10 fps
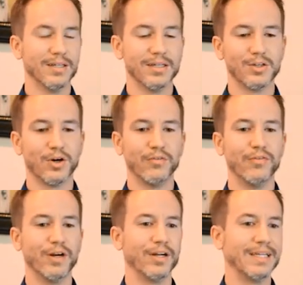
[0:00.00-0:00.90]
It's all
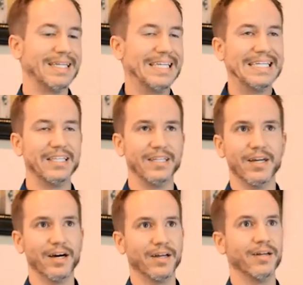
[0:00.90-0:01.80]
very neatly
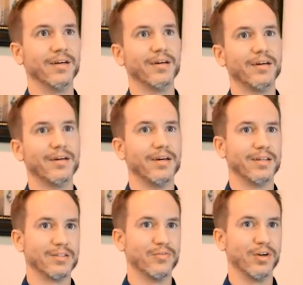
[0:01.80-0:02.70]
done,
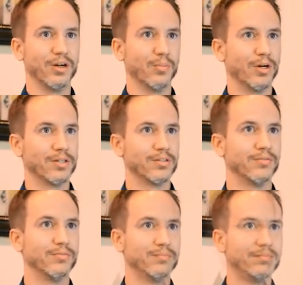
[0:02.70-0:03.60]
and that's very impressive.